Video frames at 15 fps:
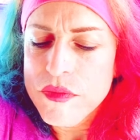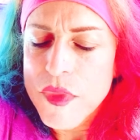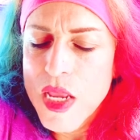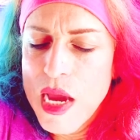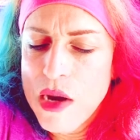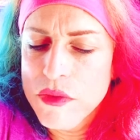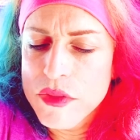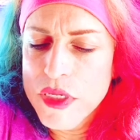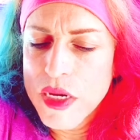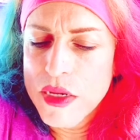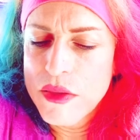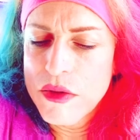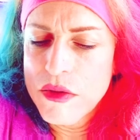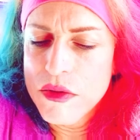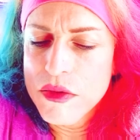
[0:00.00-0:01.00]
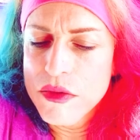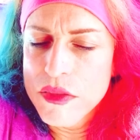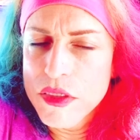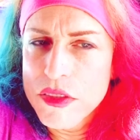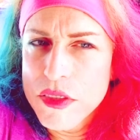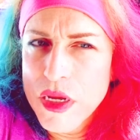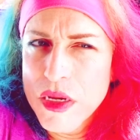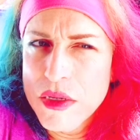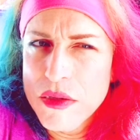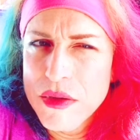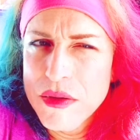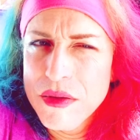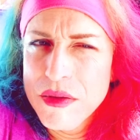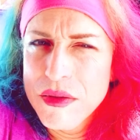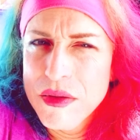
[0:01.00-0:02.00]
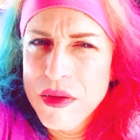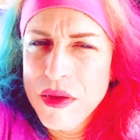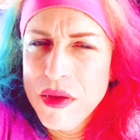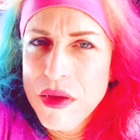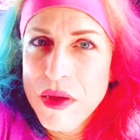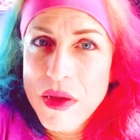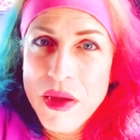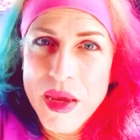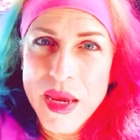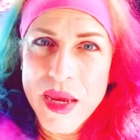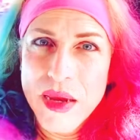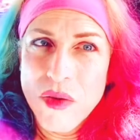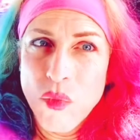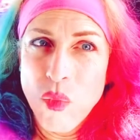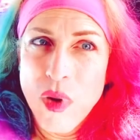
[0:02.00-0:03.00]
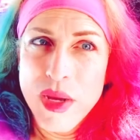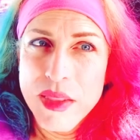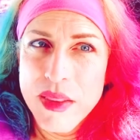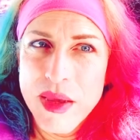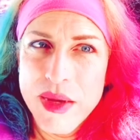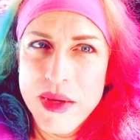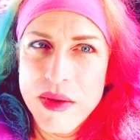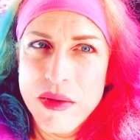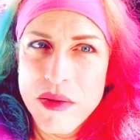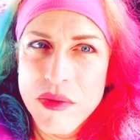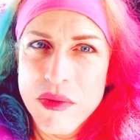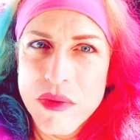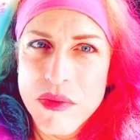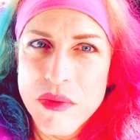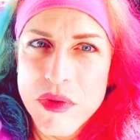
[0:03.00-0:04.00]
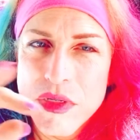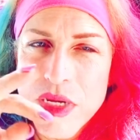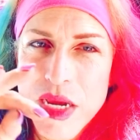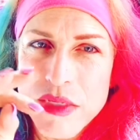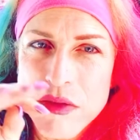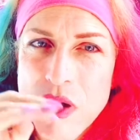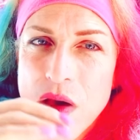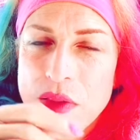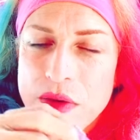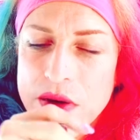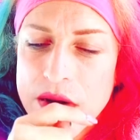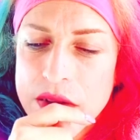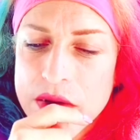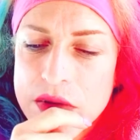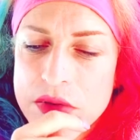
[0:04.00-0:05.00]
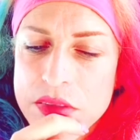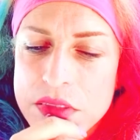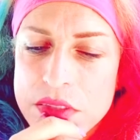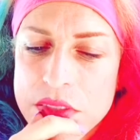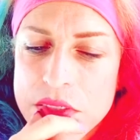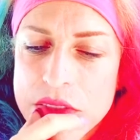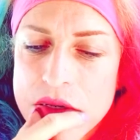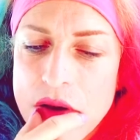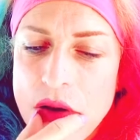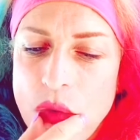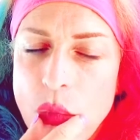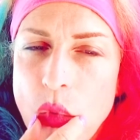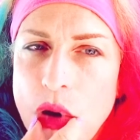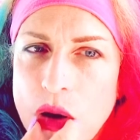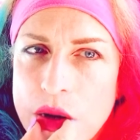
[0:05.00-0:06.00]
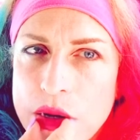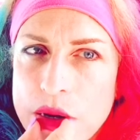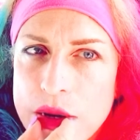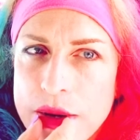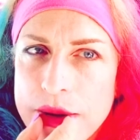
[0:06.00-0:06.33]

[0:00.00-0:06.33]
outside there's a sun and white light, which has all the colors. It's all one,